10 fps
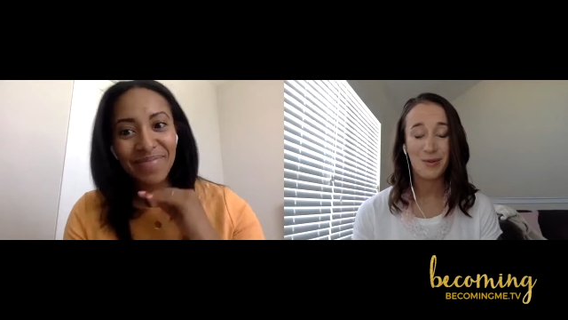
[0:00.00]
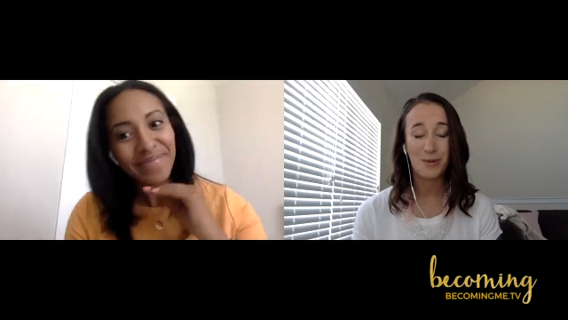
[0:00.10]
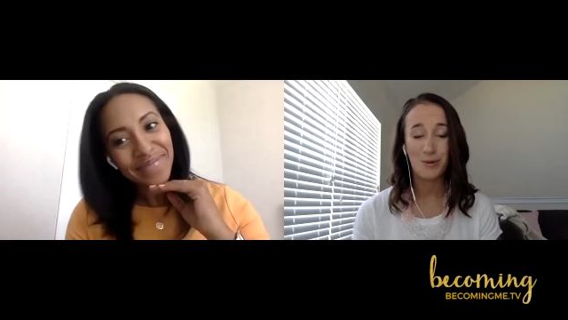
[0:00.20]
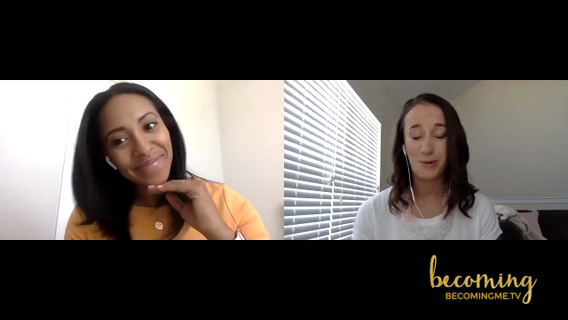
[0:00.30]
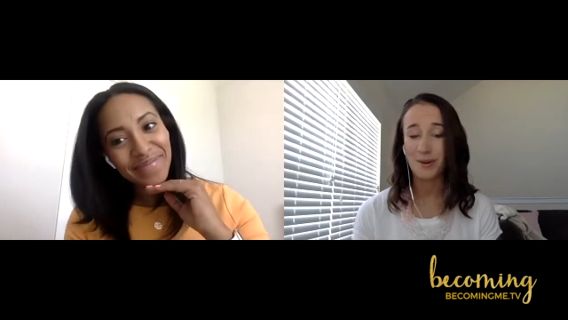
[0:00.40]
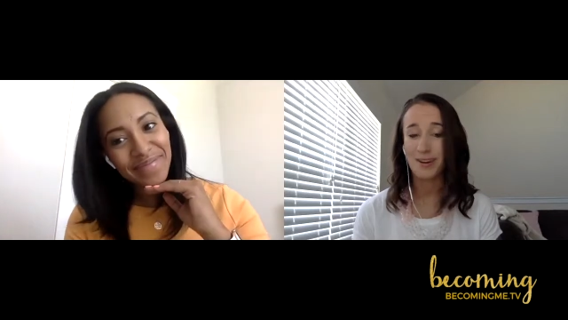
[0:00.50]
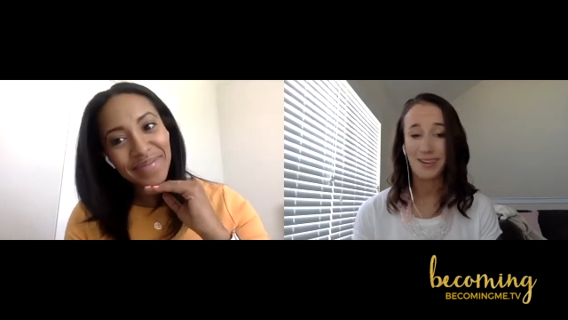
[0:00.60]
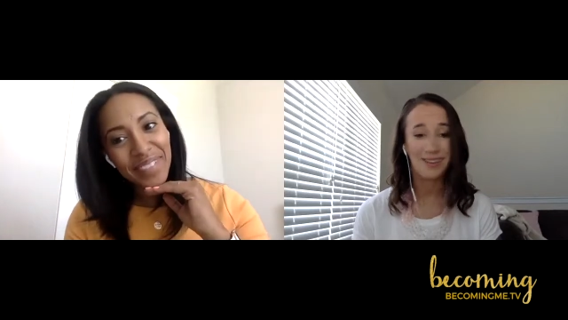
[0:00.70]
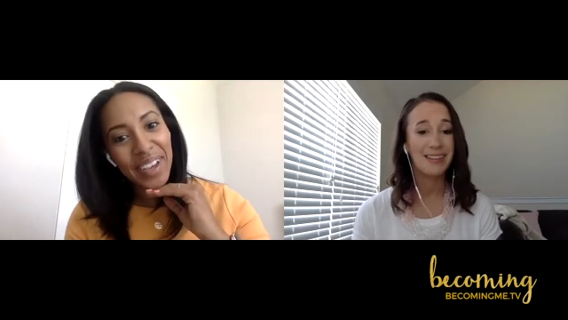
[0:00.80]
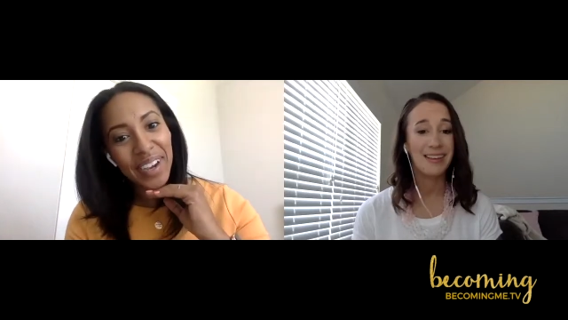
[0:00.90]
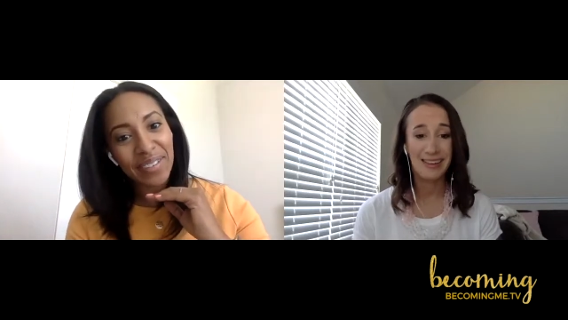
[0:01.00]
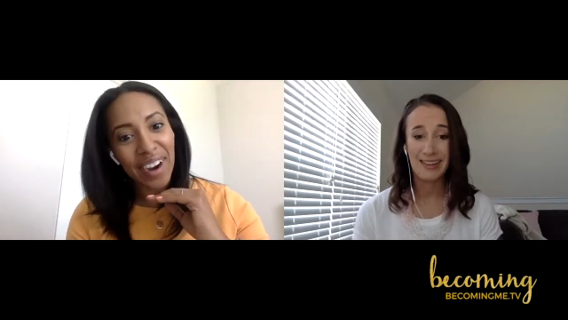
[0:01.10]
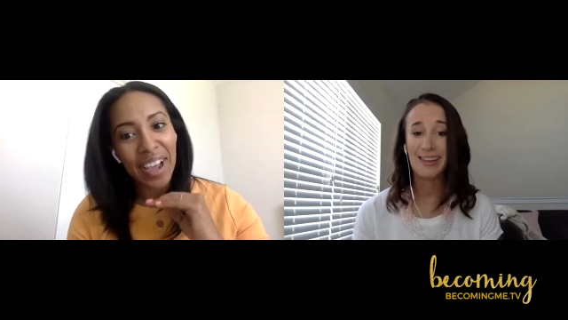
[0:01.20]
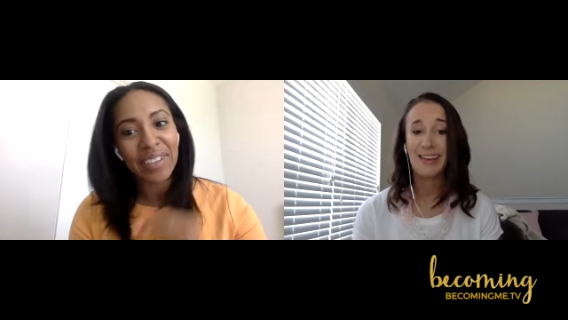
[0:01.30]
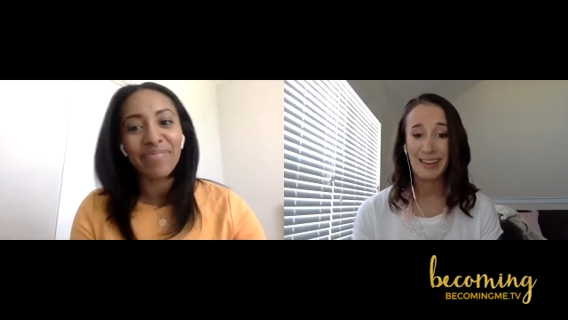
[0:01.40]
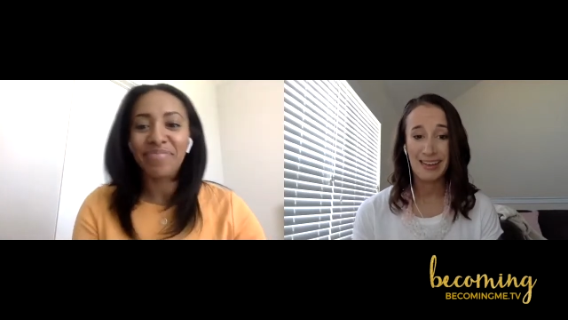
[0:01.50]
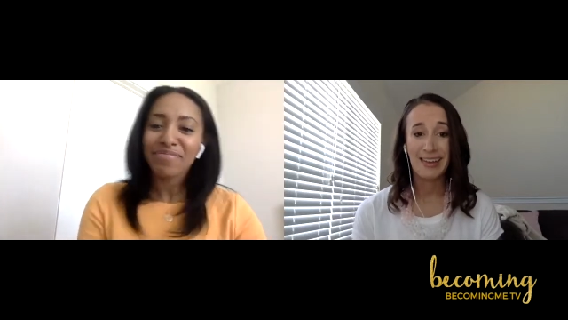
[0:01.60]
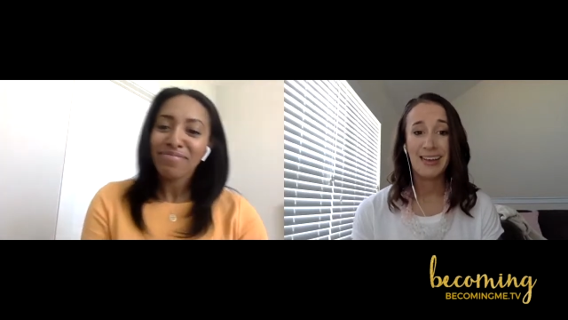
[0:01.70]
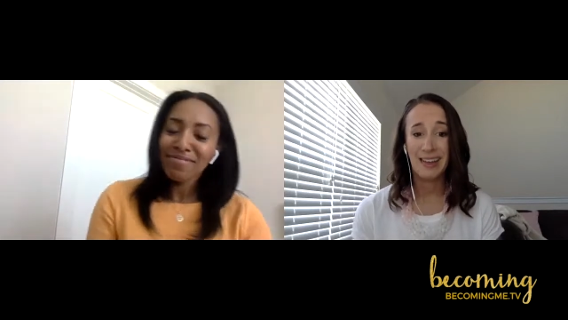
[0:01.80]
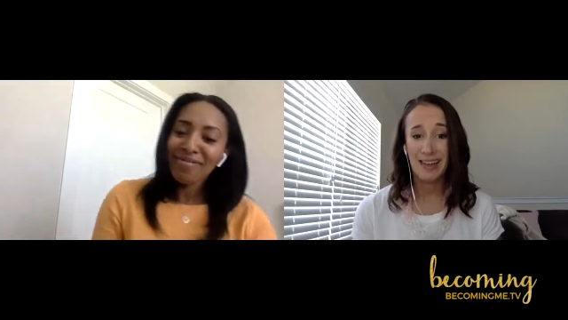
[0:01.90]
Speaker 1: Whew right?
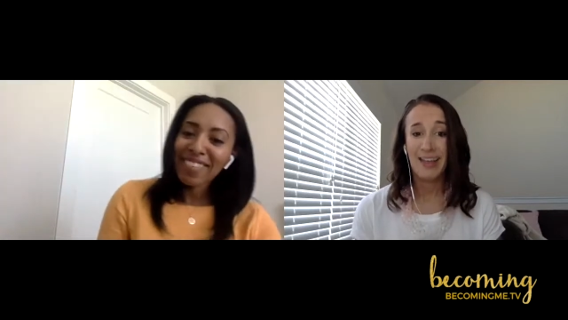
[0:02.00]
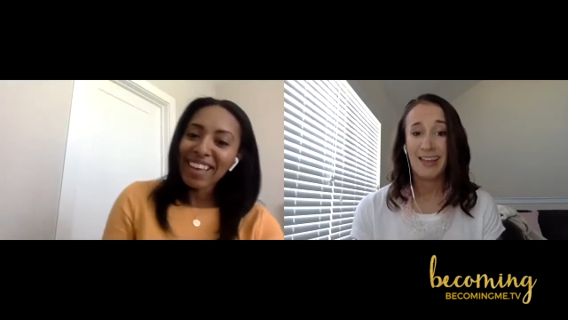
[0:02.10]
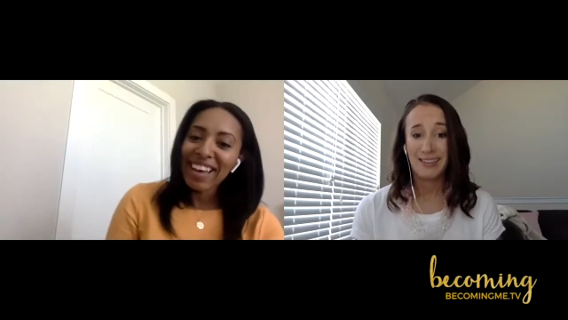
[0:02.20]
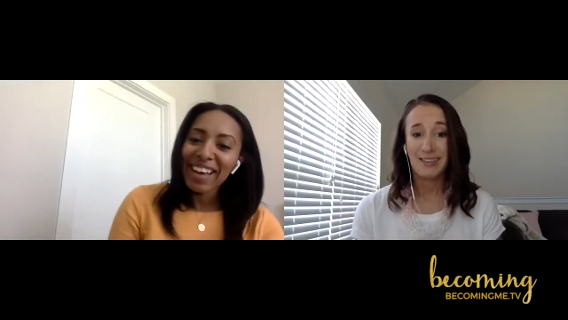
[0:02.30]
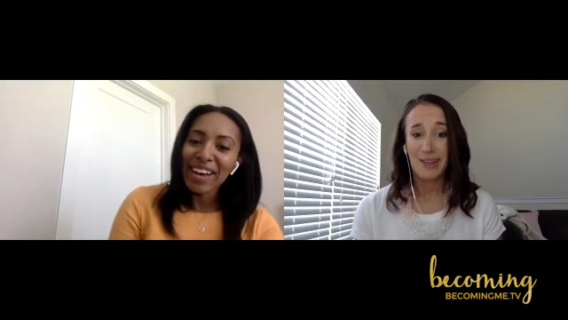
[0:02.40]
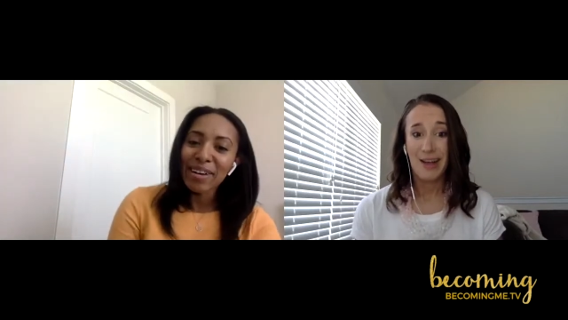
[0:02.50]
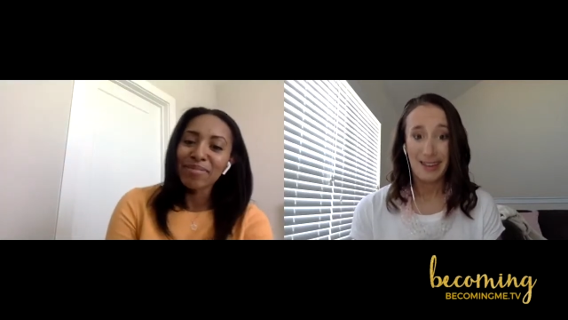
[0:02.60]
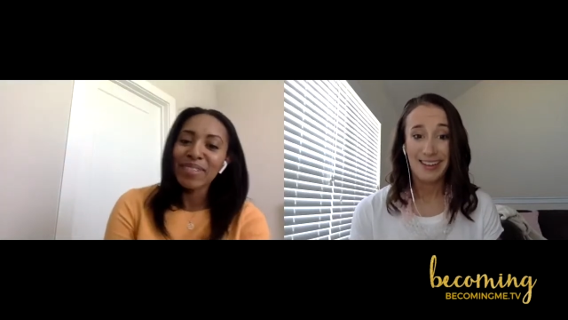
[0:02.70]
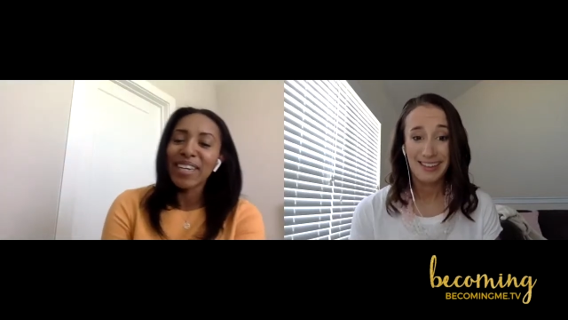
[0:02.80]
So um,